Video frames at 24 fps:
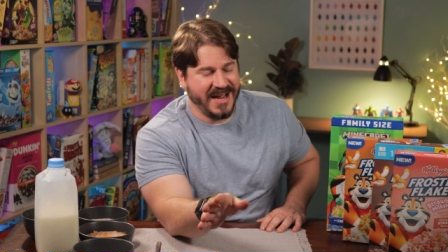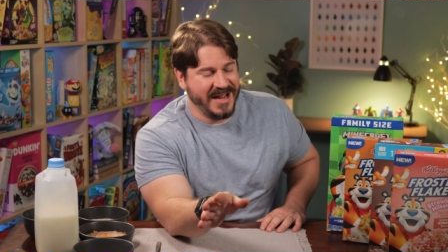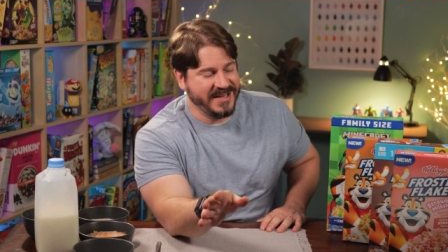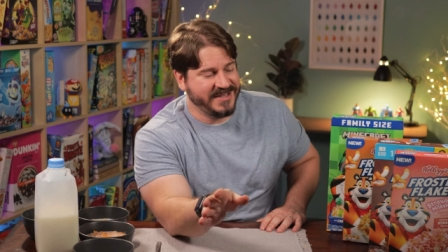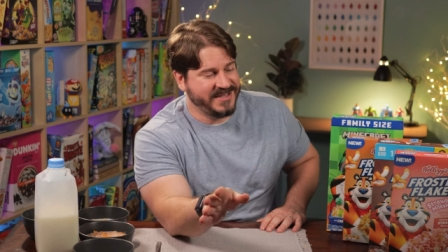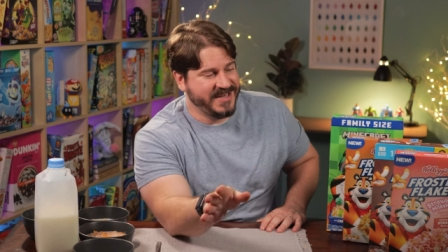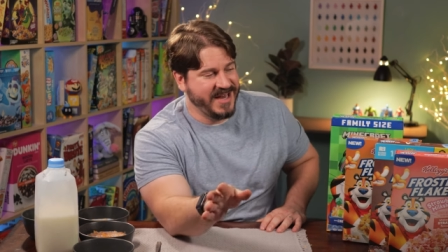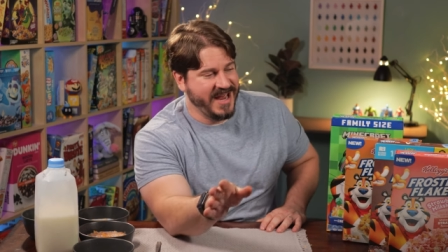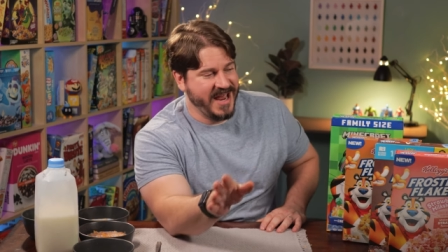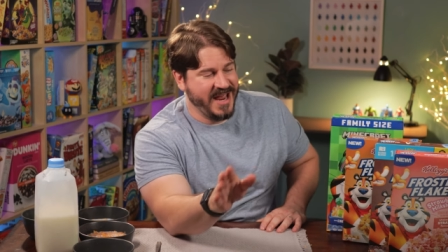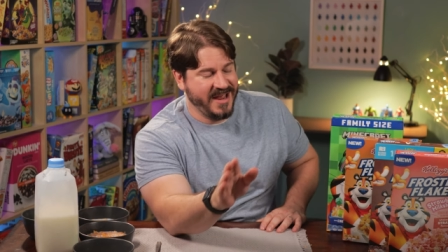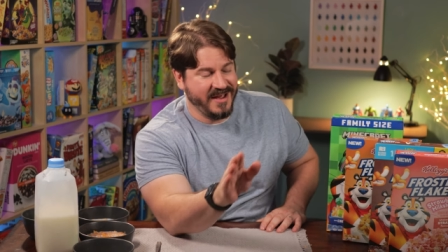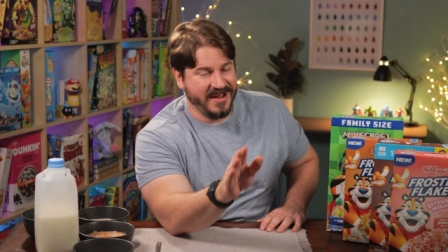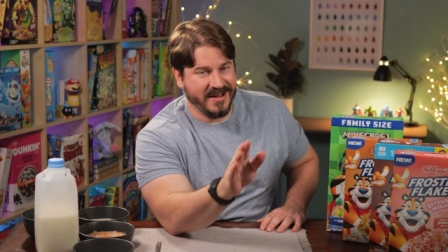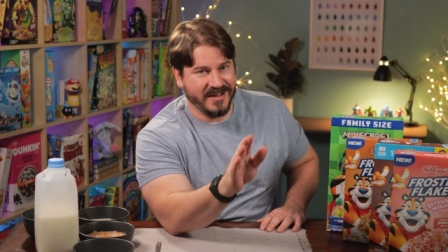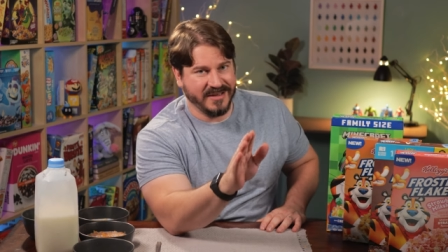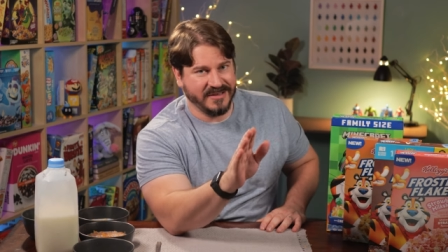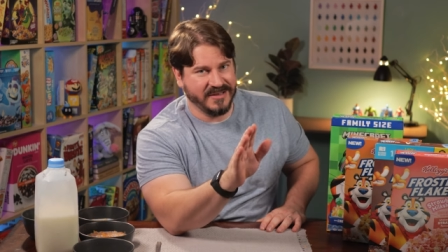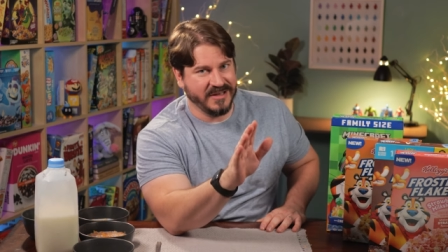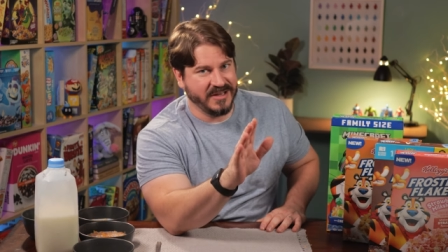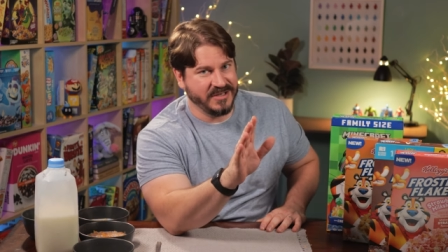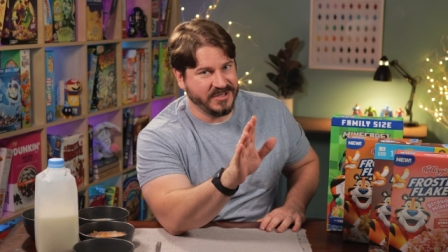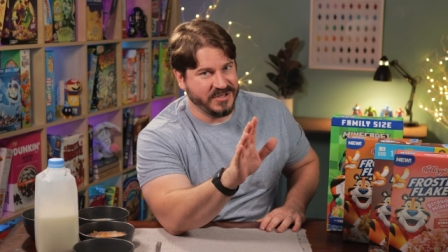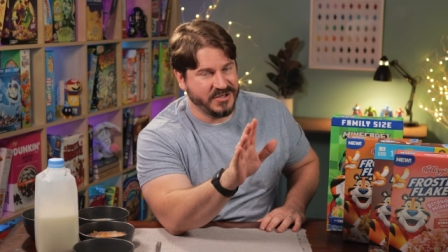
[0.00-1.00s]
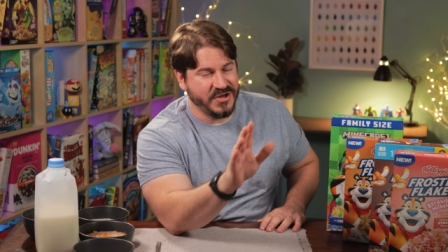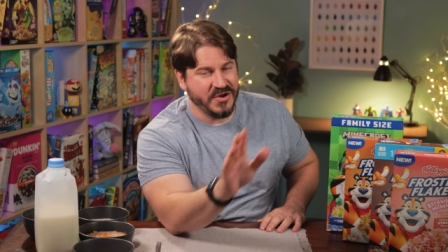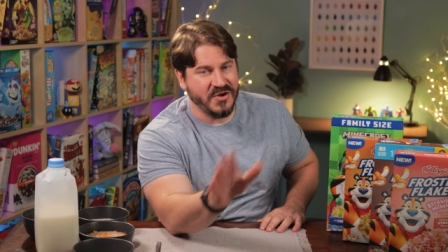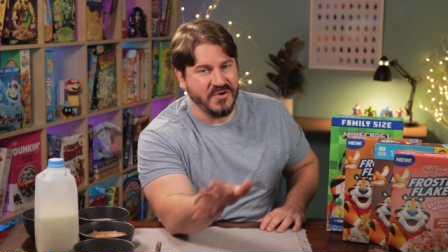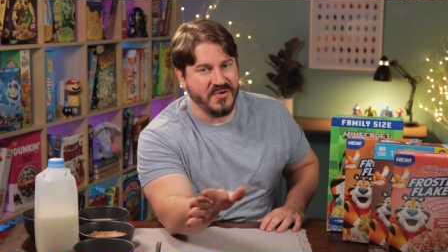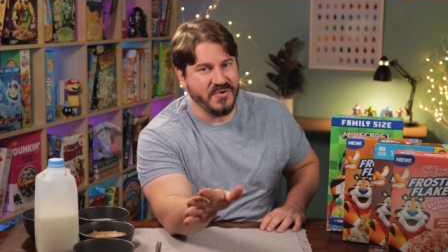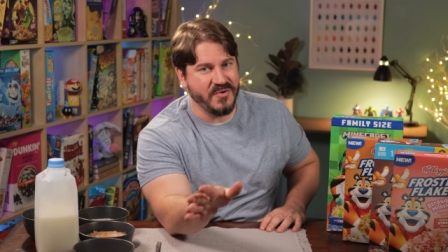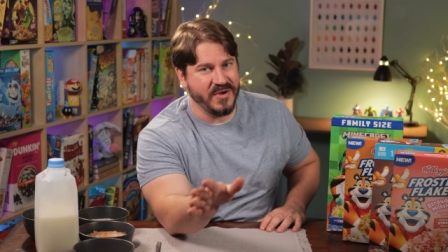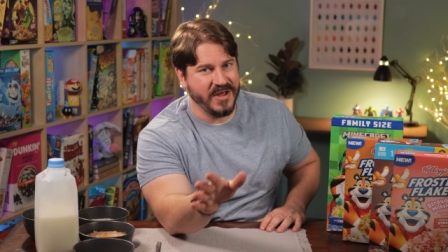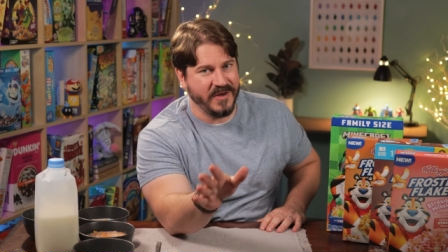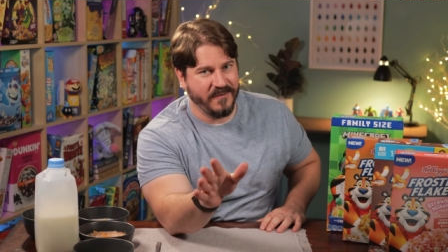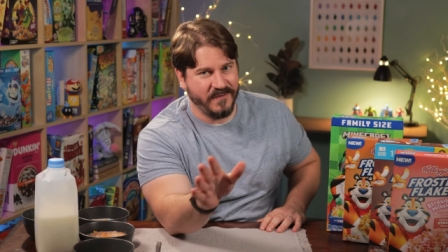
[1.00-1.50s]
I'd say a, a
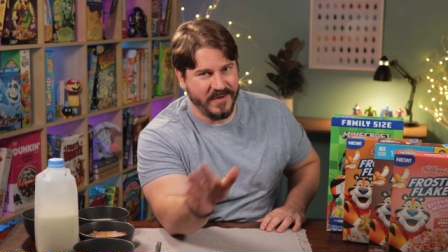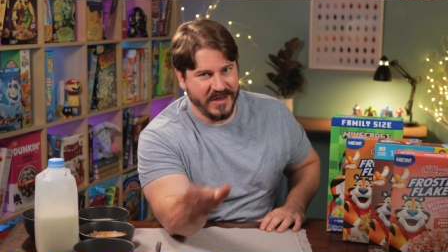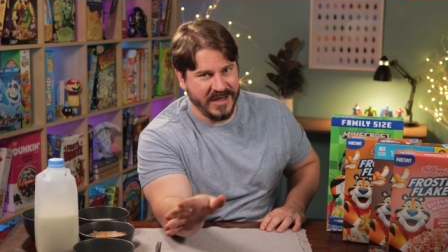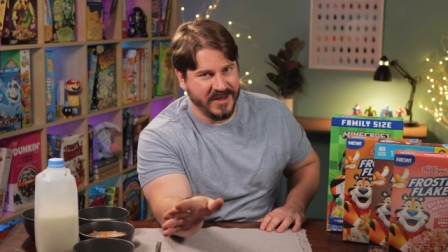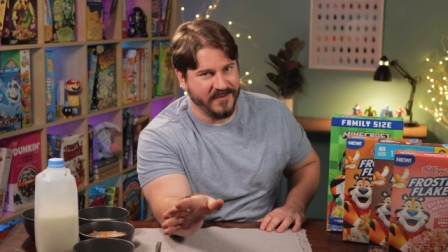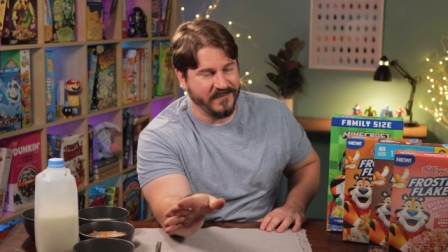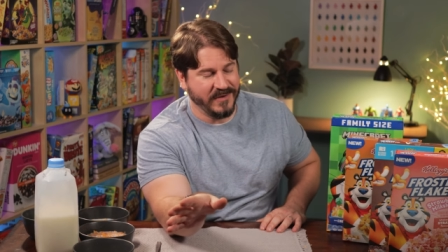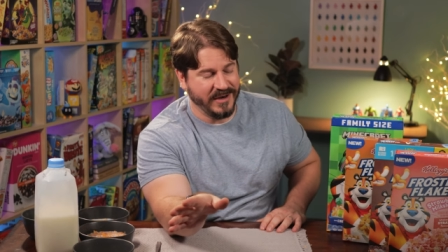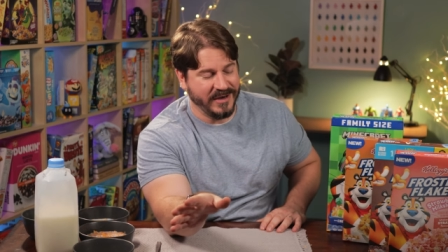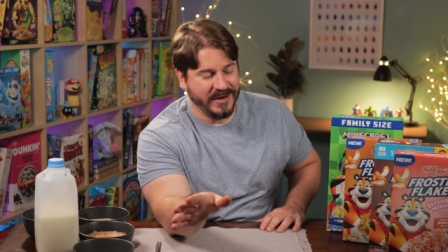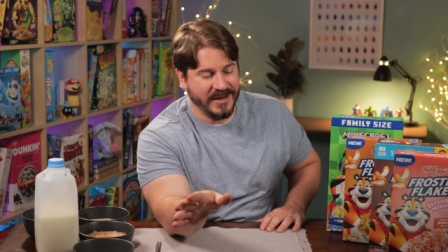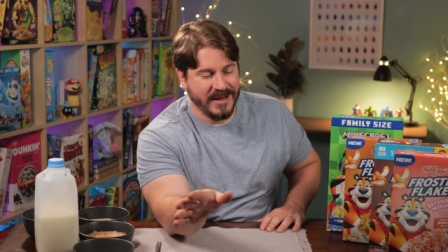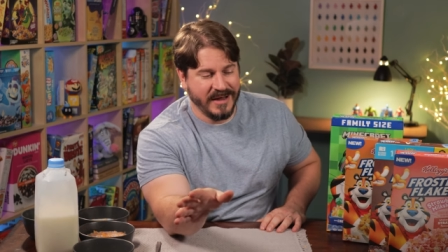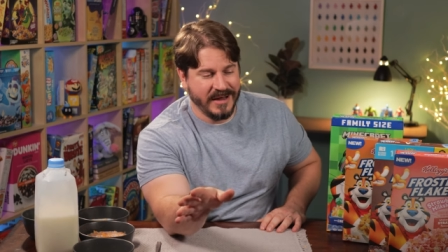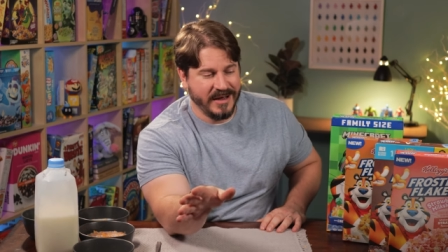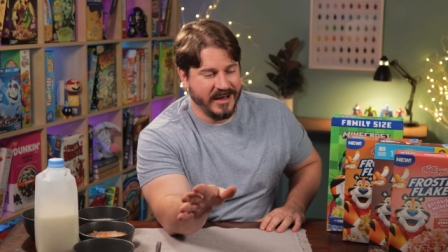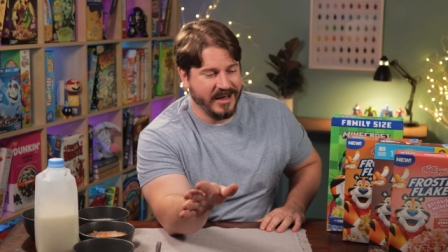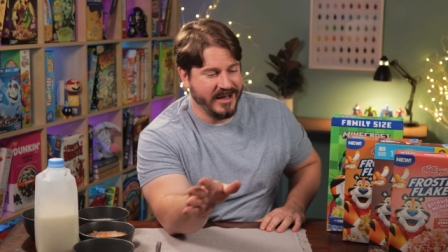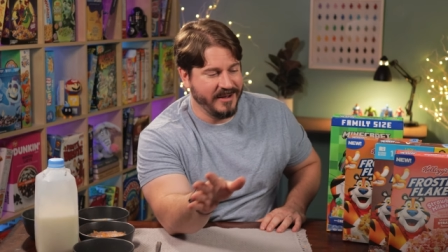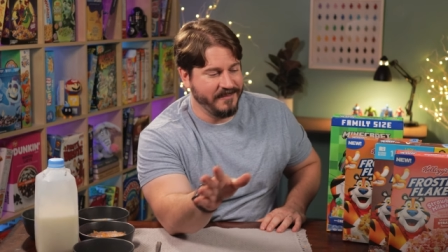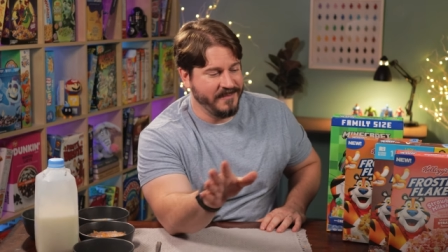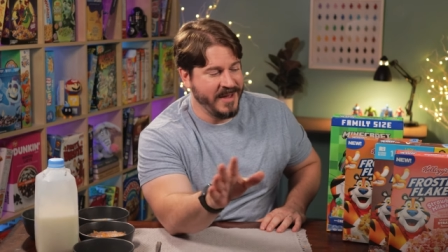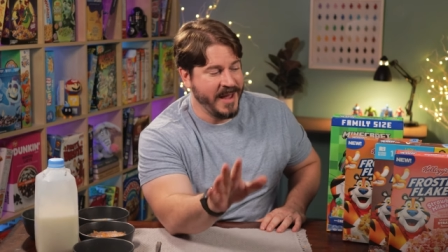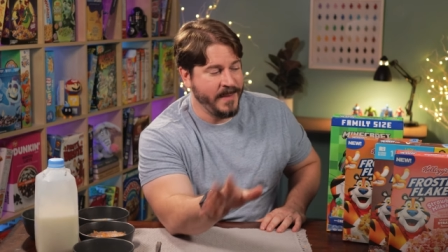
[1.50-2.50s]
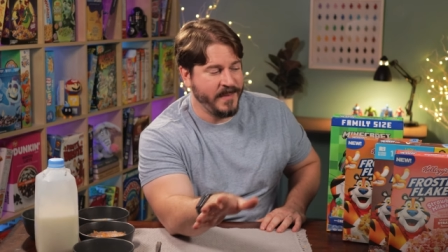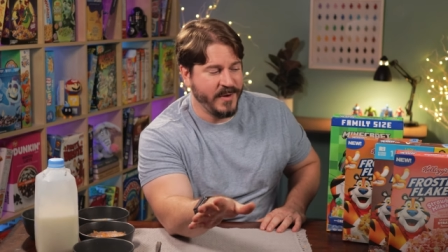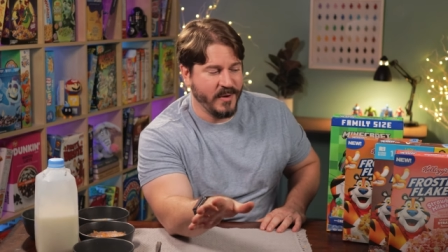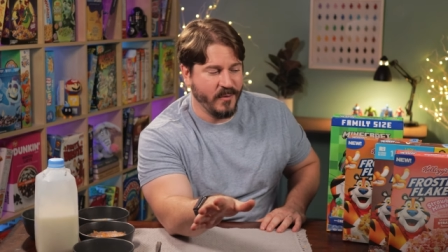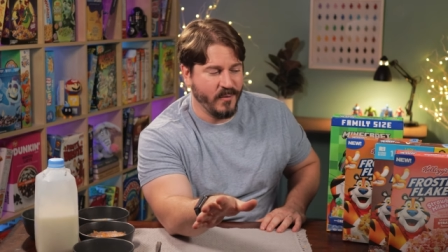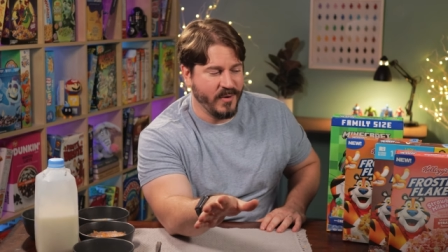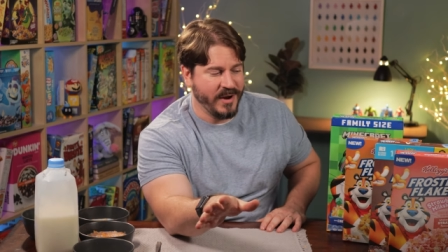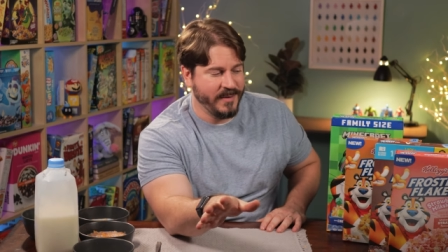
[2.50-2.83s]
two if even, uh, maybe a